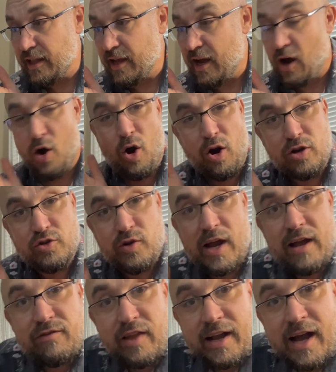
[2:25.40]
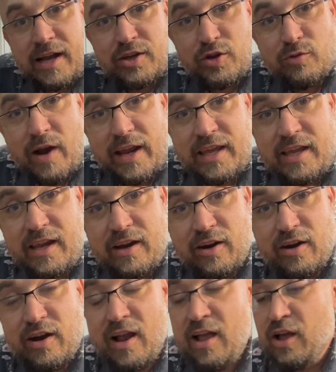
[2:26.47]
hard drive like I do right
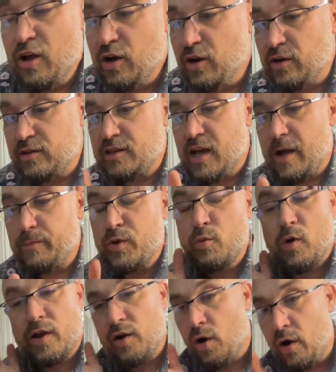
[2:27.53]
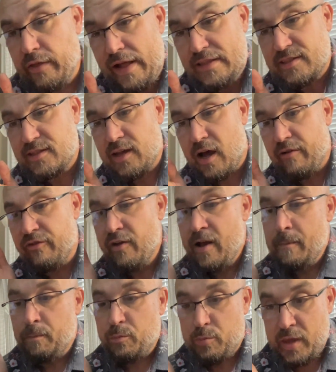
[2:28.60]
here, hooked up, you want all that stuff
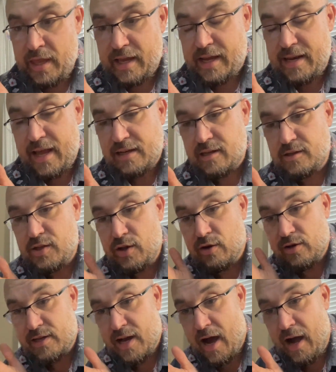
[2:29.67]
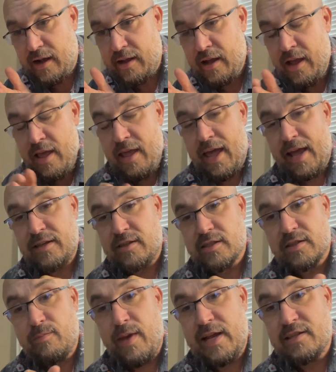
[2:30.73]
being connected to your dock, it
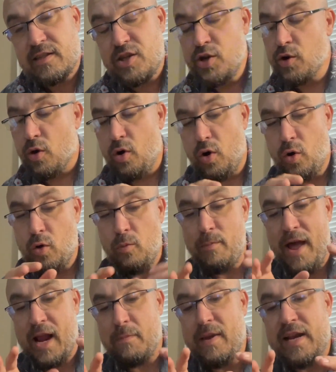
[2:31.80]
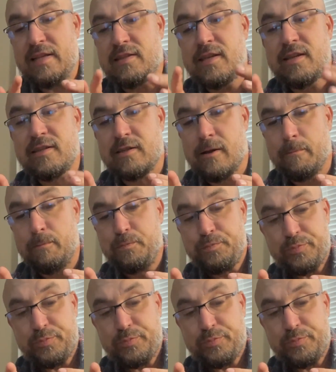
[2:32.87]
just makes your whole Mac Mini system